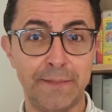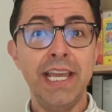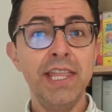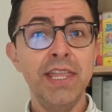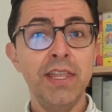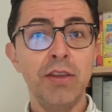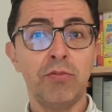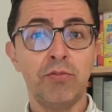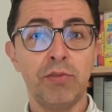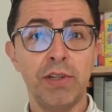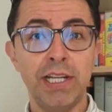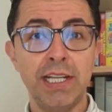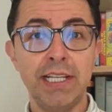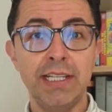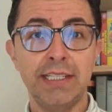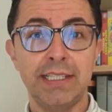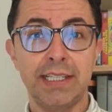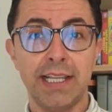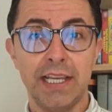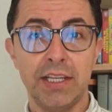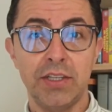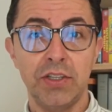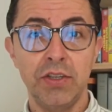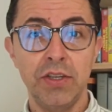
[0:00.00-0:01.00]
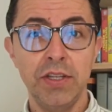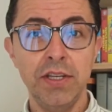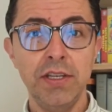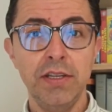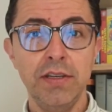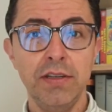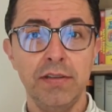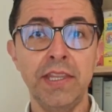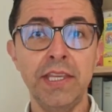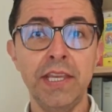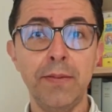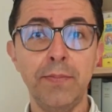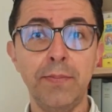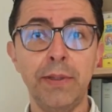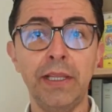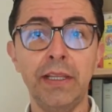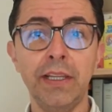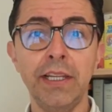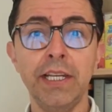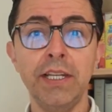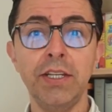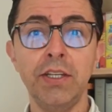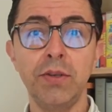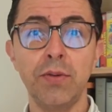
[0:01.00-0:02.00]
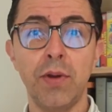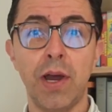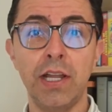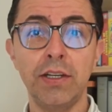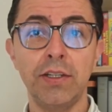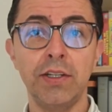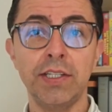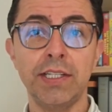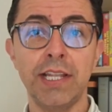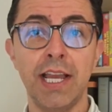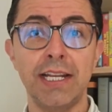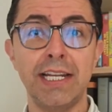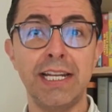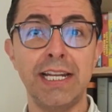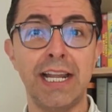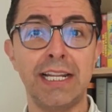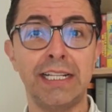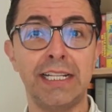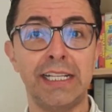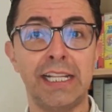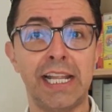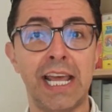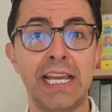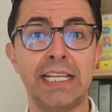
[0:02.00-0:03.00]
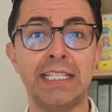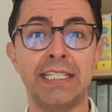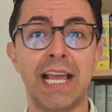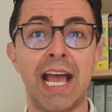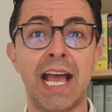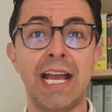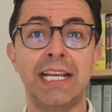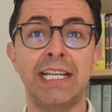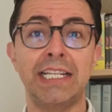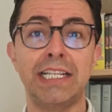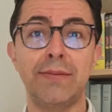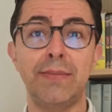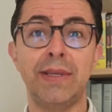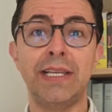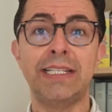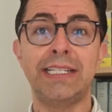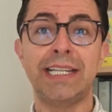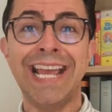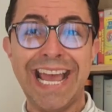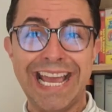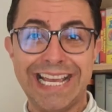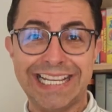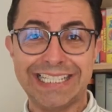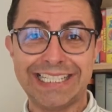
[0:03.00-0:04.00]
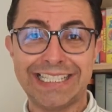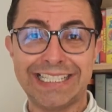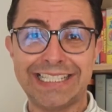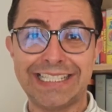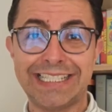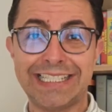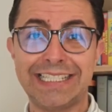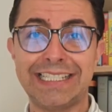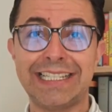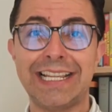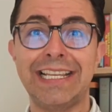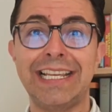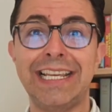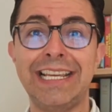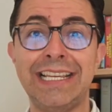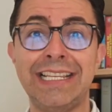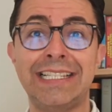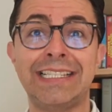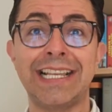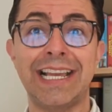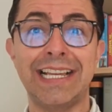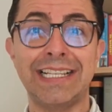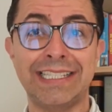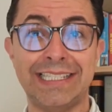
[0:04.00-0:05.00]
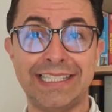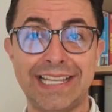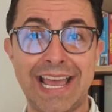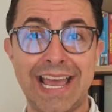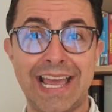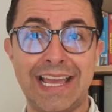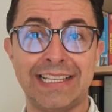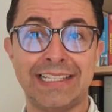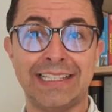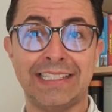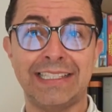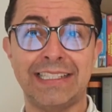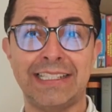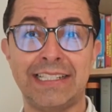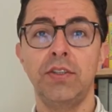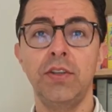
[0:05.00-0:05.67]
In the reading section, the ability to understand and analyze academic texts is assessed.